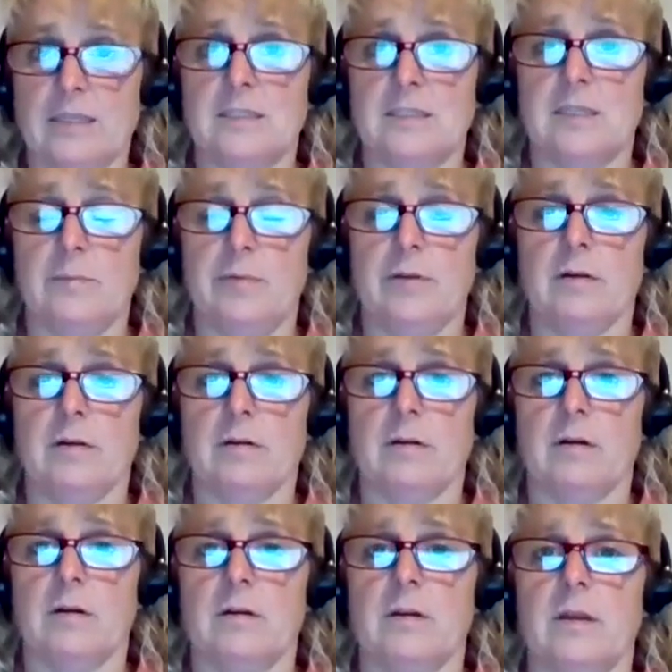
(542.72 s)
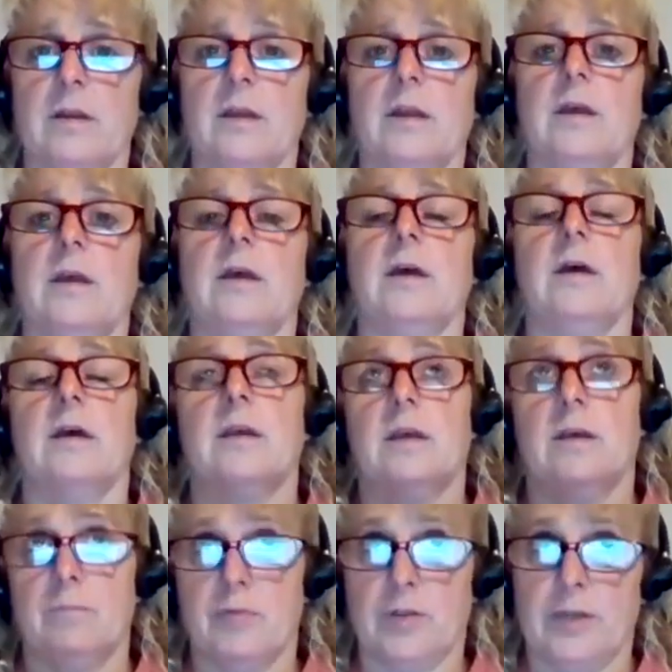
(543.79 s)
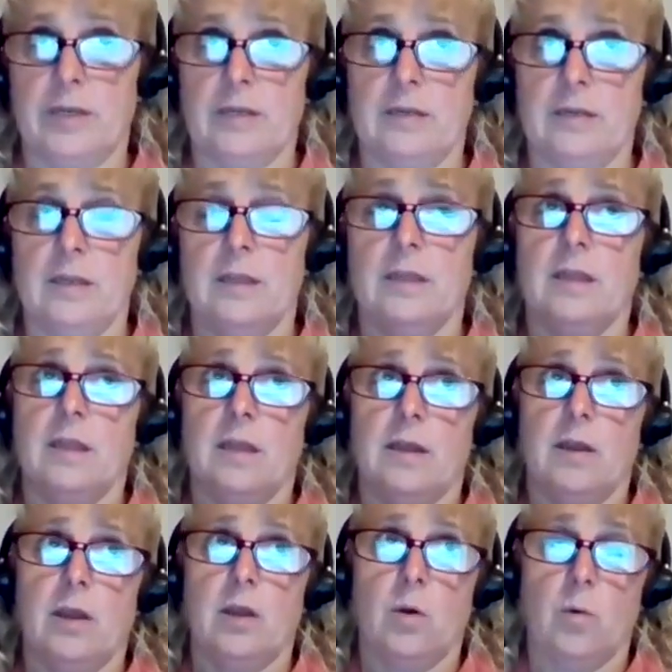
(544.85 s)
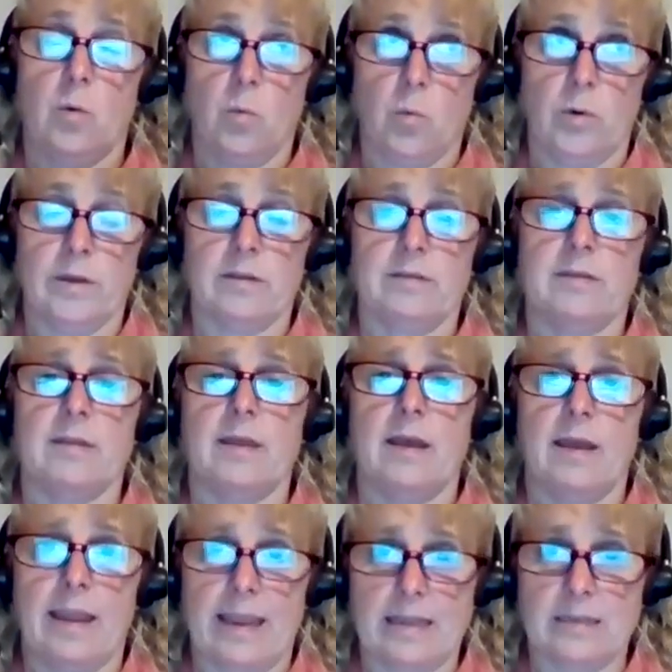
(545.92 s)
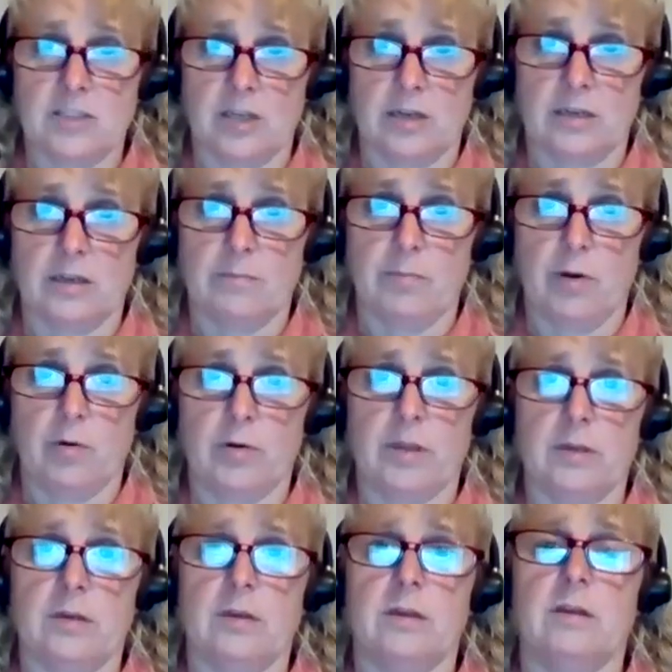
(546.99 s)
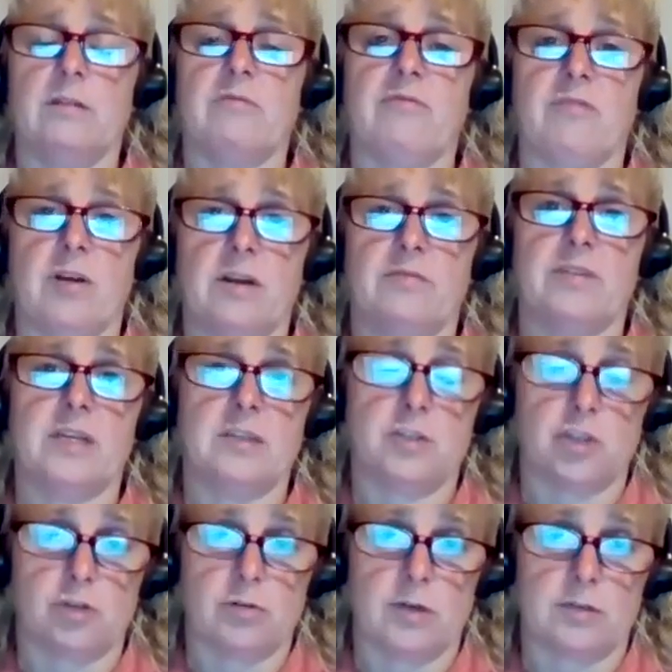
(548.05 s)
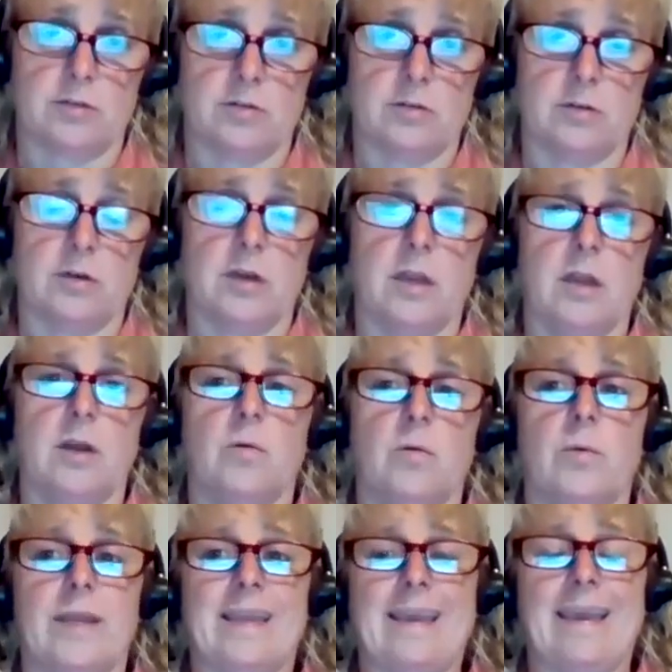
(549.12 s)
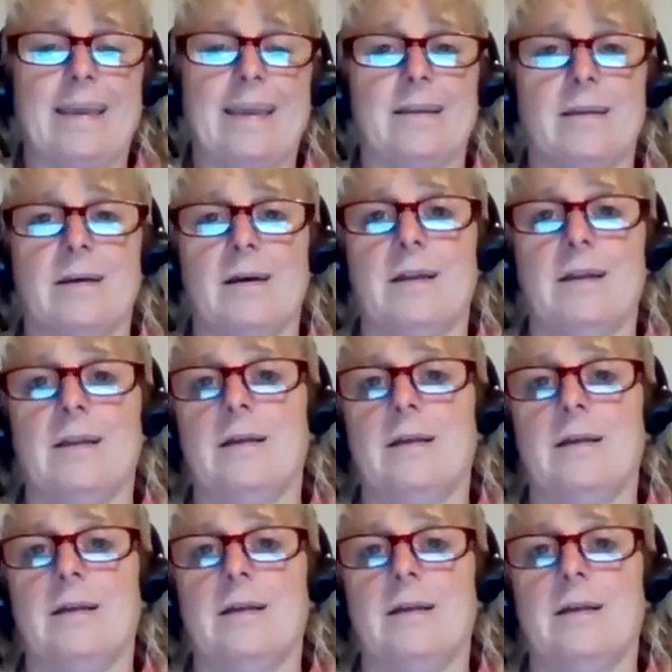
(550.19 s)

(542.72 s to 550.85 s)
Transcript: CPR card completed with a hands-on component in front of an instructor. We cannot